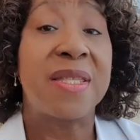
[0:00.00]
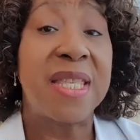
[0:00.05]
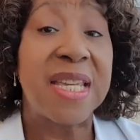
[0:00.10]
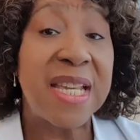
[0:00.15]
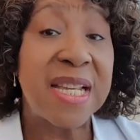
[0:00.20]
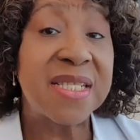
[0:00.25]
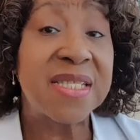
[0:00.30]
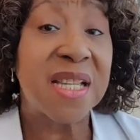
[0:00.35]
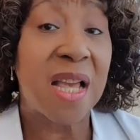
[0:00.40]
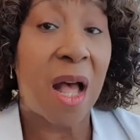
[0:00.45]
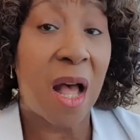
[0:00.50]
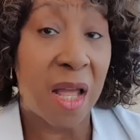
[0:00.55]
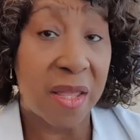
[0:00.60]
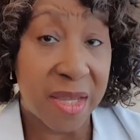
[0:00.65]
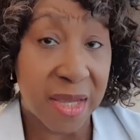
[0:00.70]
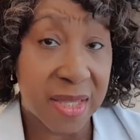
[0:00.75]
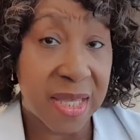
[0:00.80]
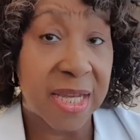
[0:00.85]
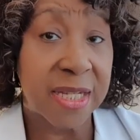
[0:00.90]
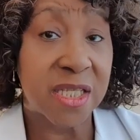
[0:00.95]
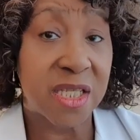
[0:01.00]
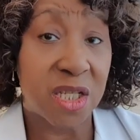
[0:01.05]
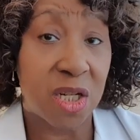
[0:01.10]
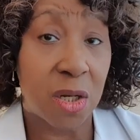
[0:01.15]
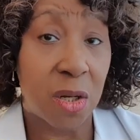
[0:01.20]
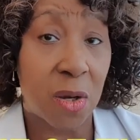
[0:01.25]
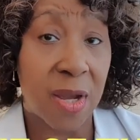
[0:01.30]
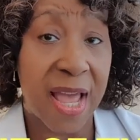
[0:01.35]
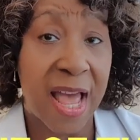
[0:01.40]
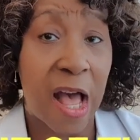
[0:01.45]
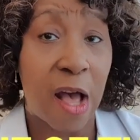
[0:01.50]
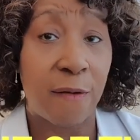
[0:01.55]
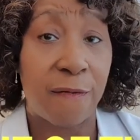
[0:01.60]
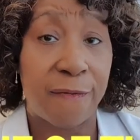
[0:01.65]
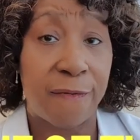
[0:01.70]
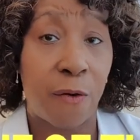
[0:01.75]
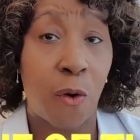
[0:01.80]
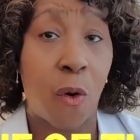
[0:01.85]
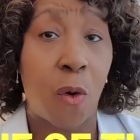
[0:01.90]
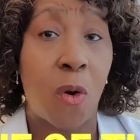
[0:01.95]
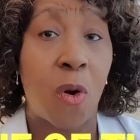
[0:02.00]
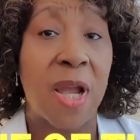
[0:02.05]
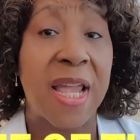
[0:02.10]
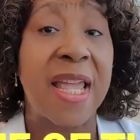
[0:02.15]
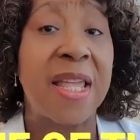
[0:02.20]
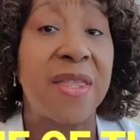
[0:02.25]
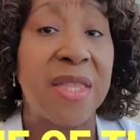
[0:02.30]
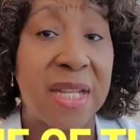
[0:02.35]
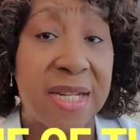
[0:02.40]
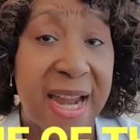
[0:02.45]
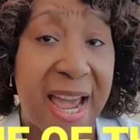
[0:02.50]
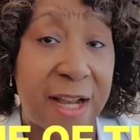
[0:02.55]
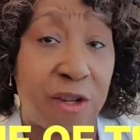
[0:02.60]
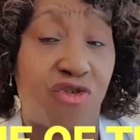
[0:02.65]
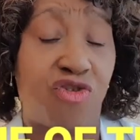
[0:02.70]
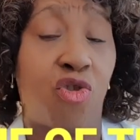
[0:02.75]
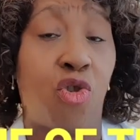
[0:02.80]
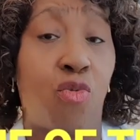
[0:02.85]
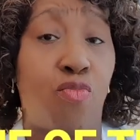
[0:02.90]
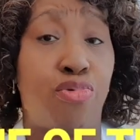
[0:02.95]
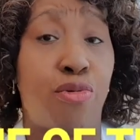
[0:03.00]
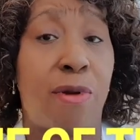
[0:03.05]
These are the things to look out for in the natural